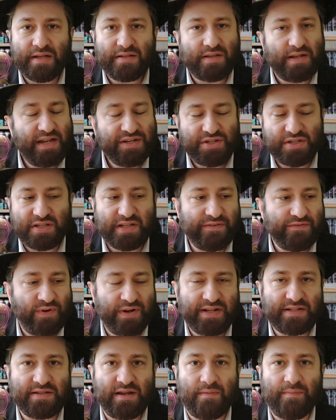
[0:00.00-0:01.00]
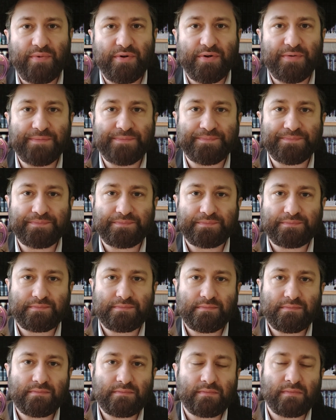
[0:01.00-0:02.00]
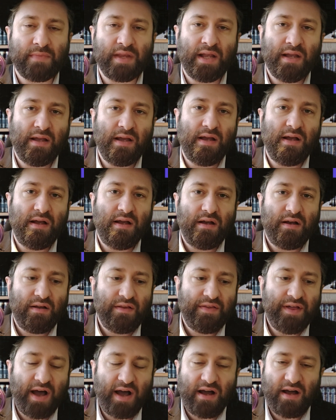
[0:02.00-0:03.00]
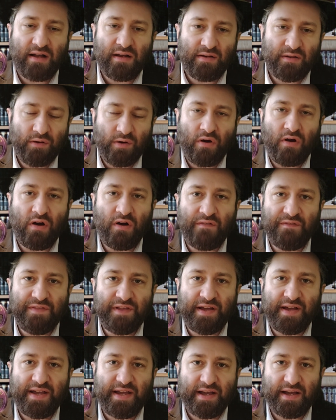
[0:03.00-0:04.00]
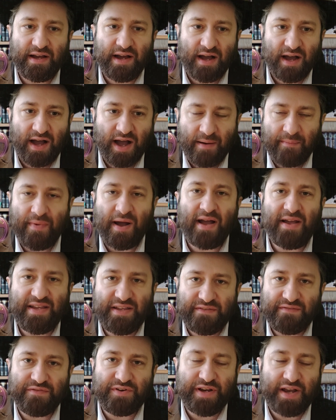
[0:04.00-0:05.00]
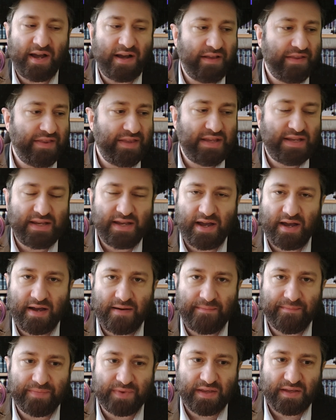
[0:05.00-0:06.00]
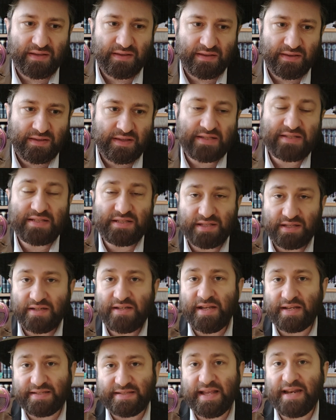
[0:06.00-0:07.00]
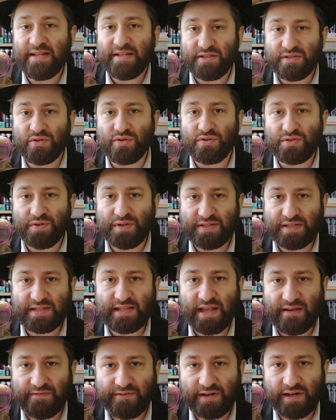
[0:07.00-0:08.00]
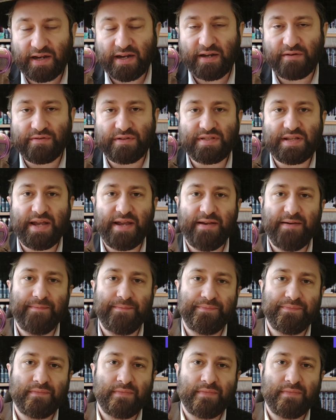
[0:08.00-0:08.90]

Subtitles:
So let's just give one example. The law of the Ama Ivriya, this is selling the daughter into slavery, like I was saying.